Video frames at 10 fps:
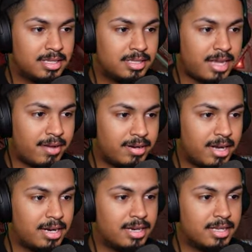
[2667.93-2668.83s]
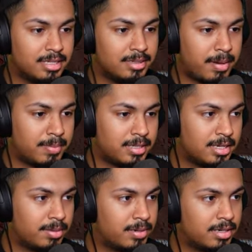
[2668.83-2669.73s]
Typhon, I could have did this by
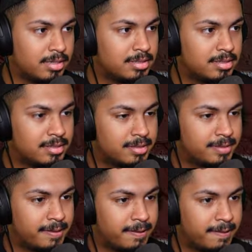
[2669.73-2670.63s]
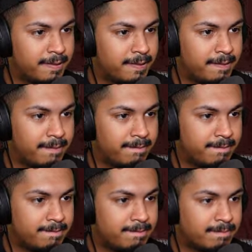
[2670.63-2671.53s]
myself, bro. Oh boy, why
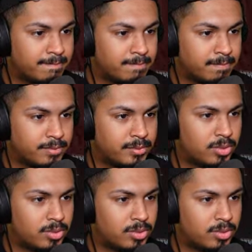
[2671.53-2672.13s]
don't you offer the key?